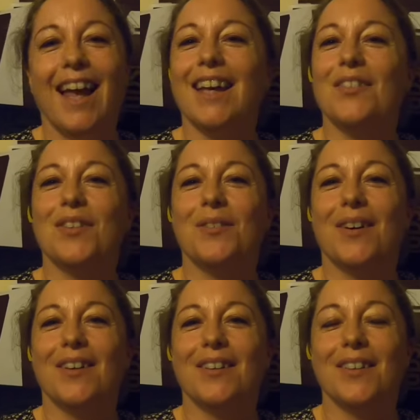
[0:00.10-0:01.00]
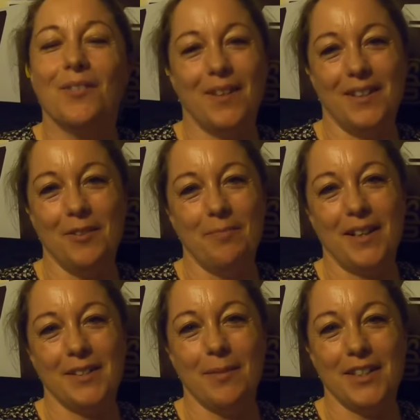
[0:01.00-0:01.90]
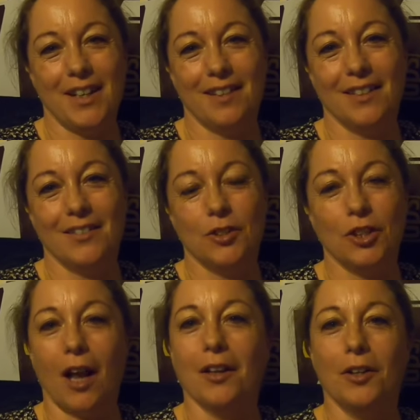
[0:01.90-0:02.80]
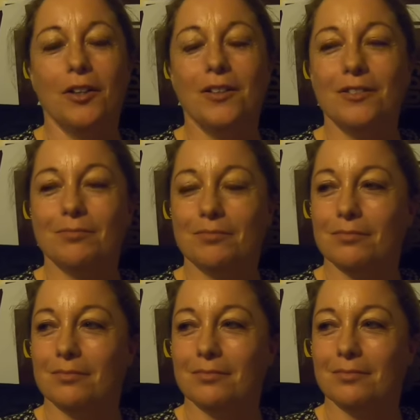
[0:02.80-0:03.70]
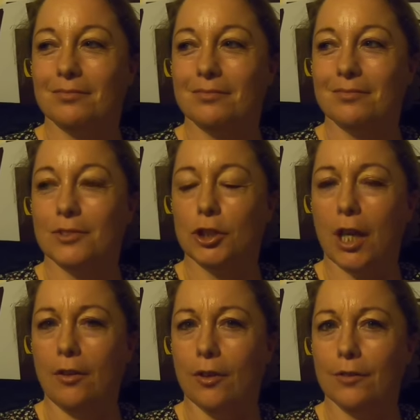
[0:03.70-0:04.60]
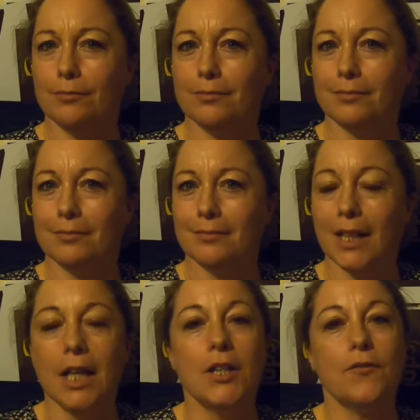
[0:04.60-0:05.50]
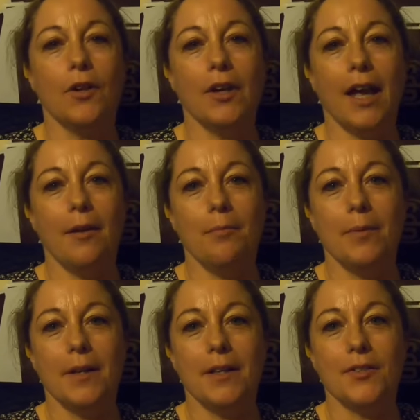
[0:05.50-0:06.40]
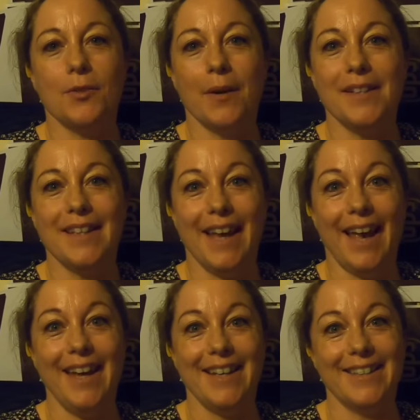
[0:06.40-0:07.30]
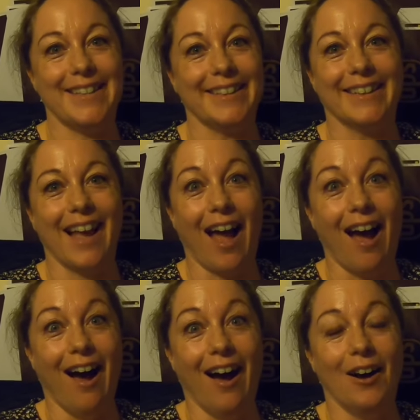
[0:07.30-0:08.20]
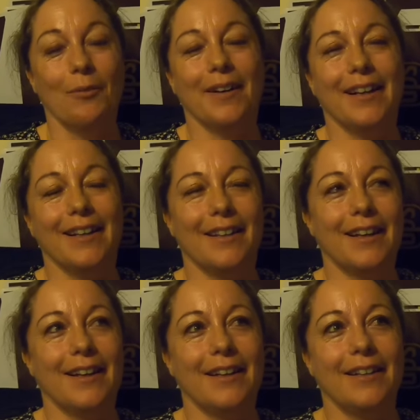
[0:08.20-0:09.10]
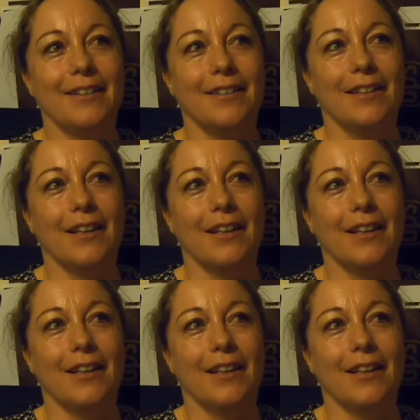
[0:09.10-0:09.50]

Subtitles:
Hey everyone, welcome back to my channel. It's Vlogember 28. We're nearly there.